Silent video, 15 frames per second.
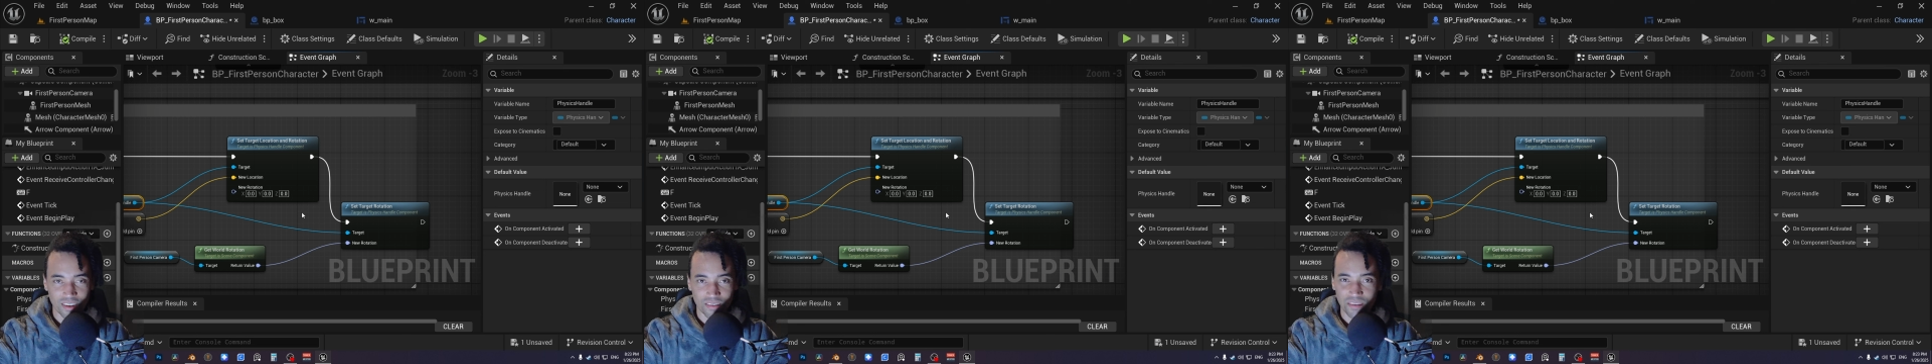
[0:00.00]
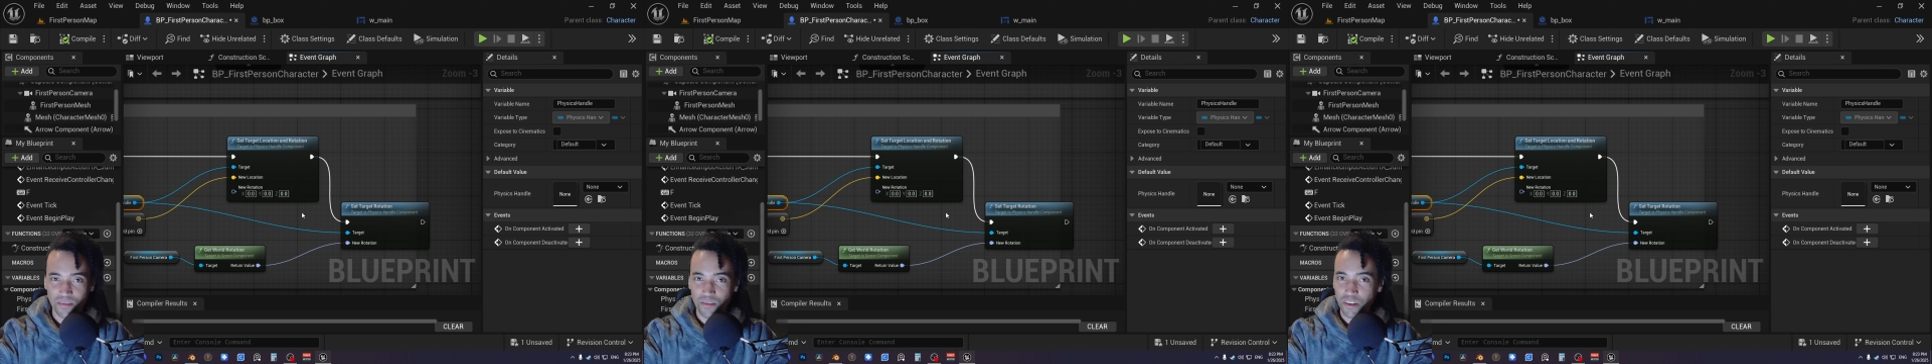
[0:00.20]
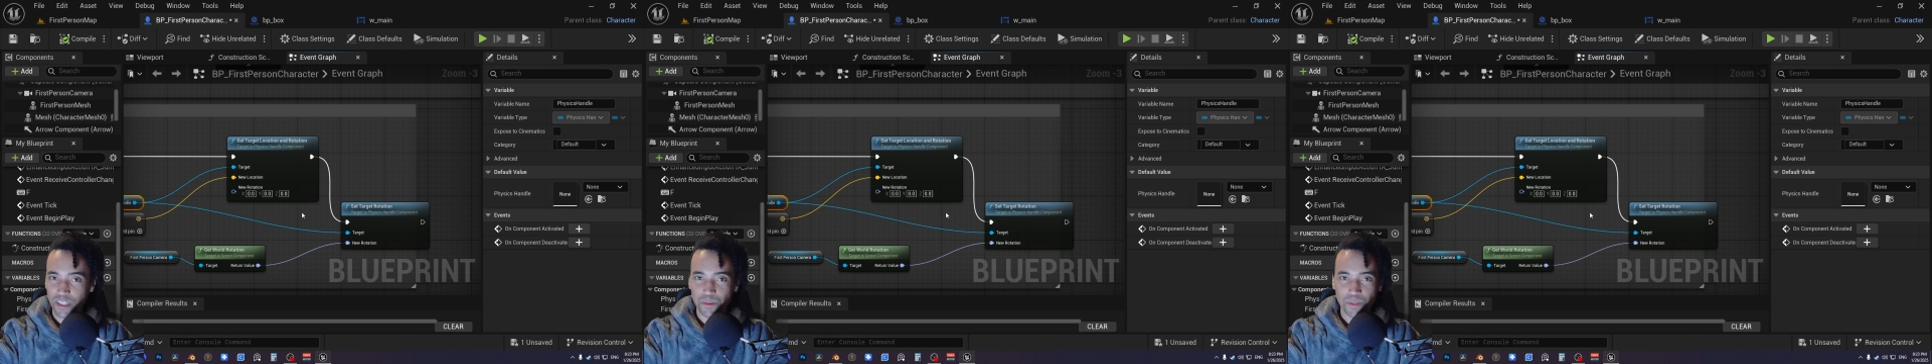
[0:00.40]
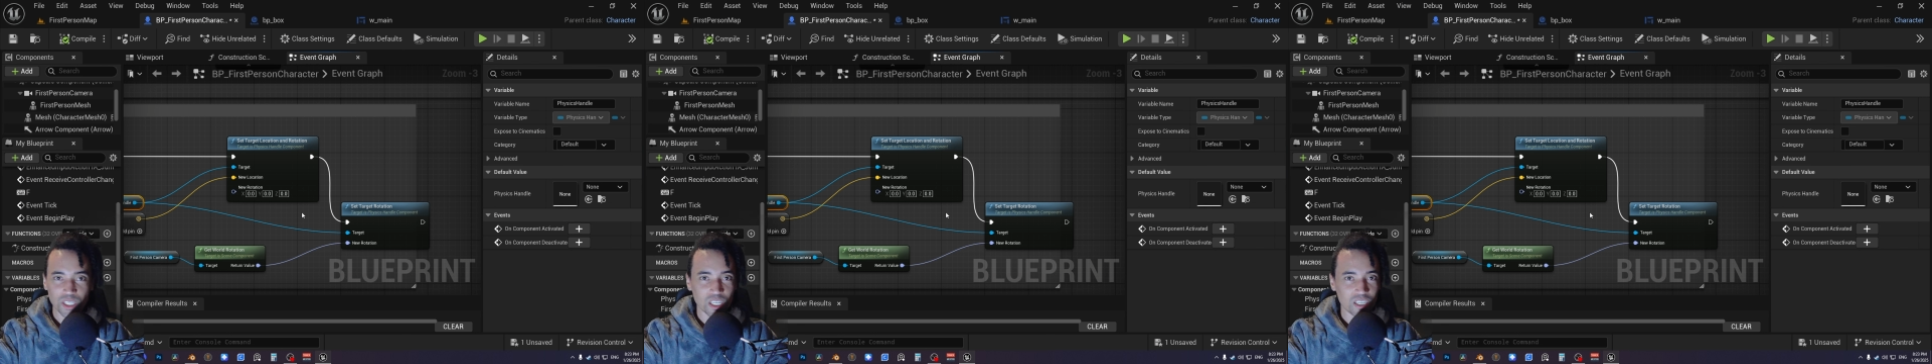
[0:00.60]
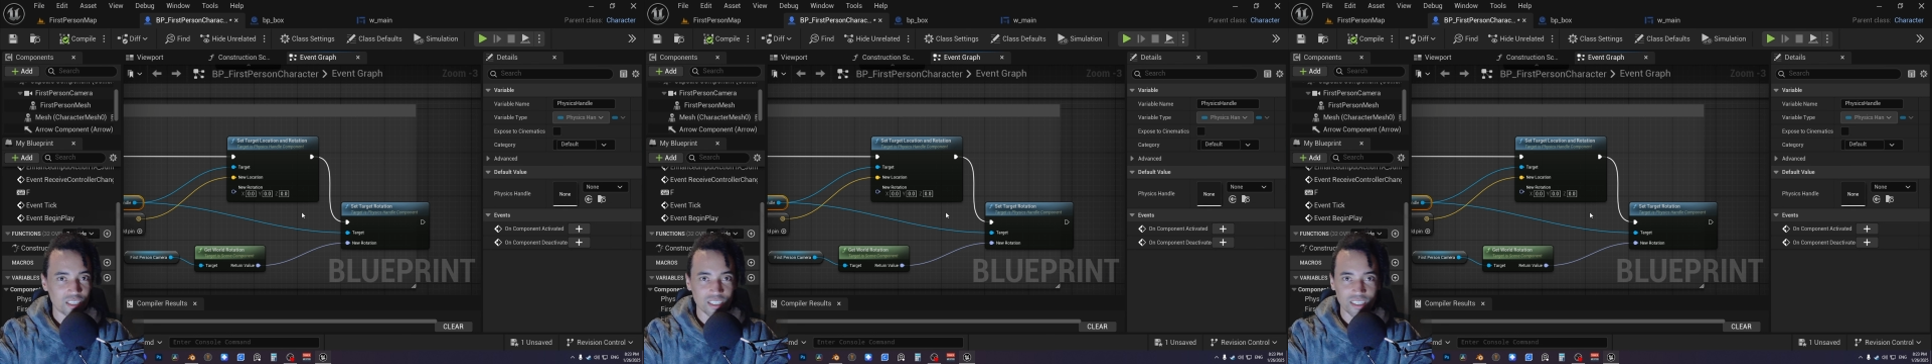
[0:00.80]
the rest of my
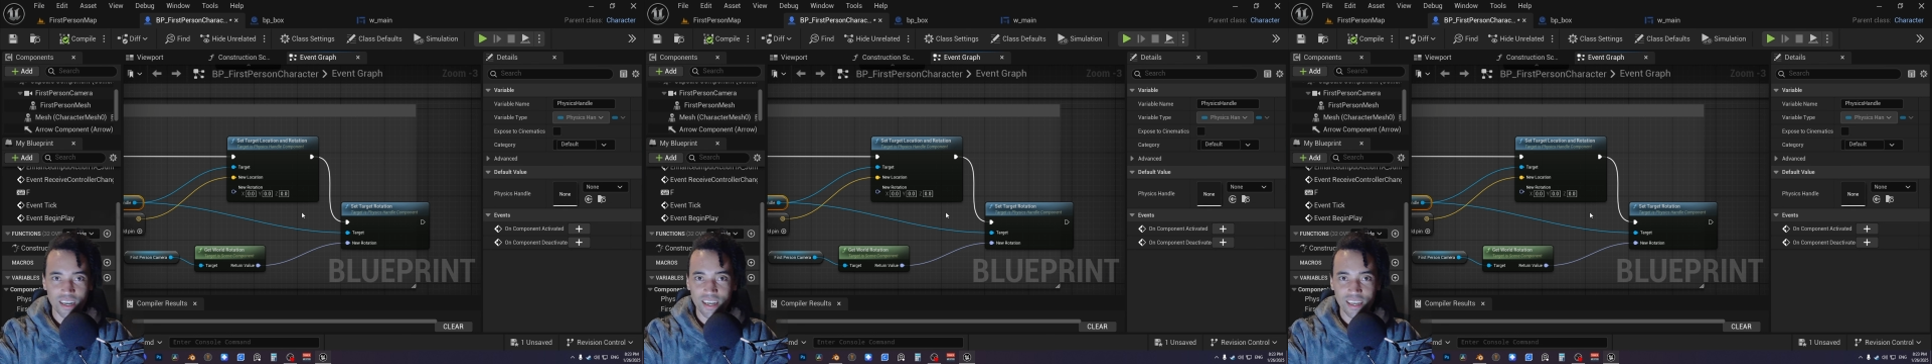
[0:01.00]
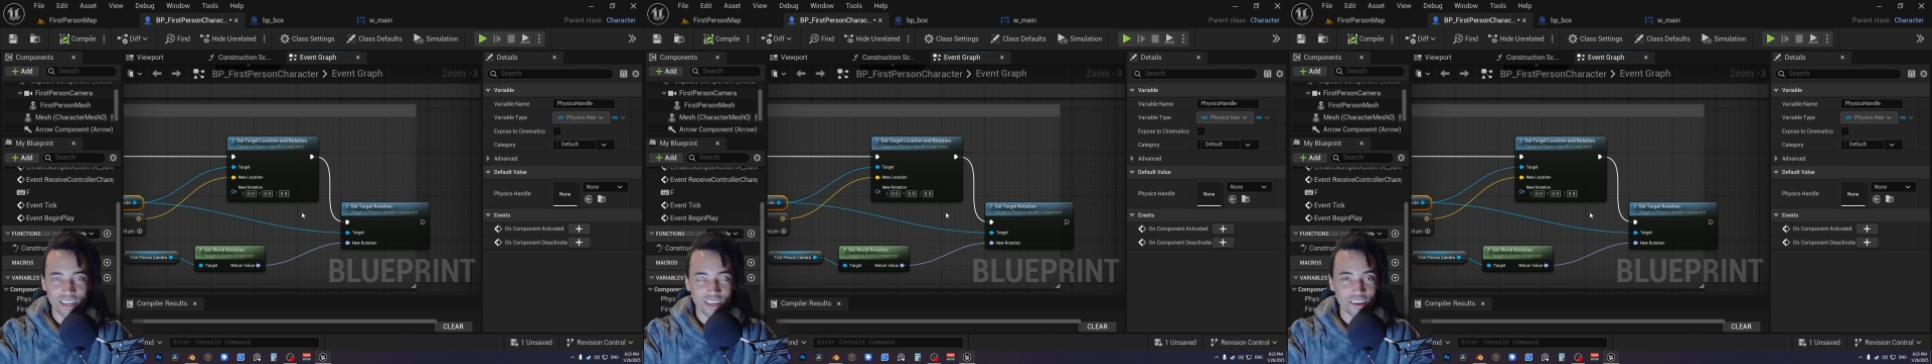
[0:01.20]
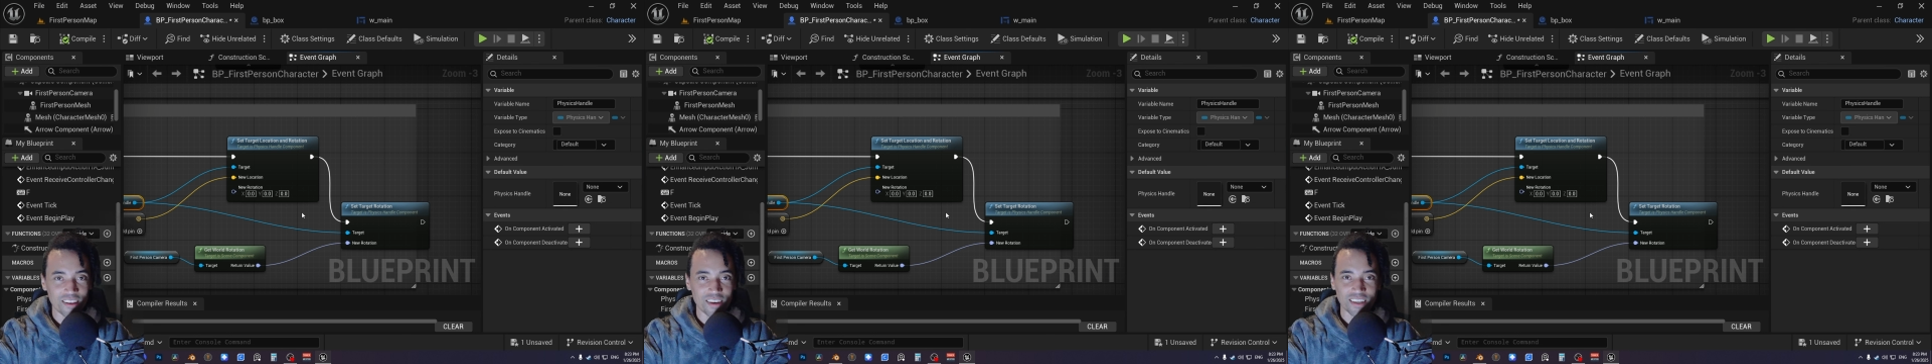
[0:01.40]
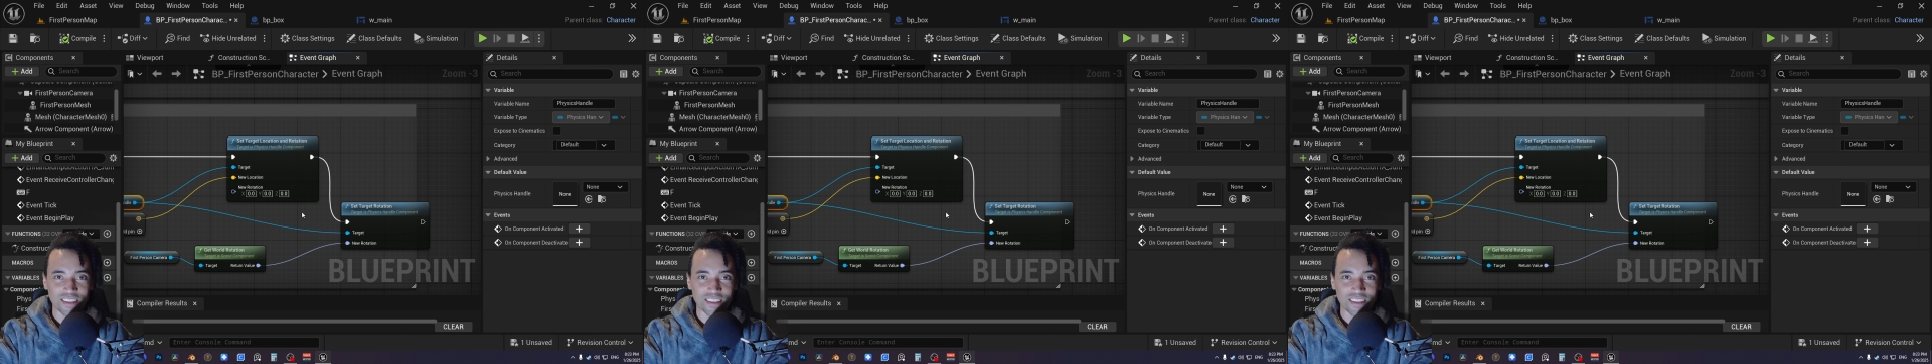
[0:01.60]
channel is not any of this,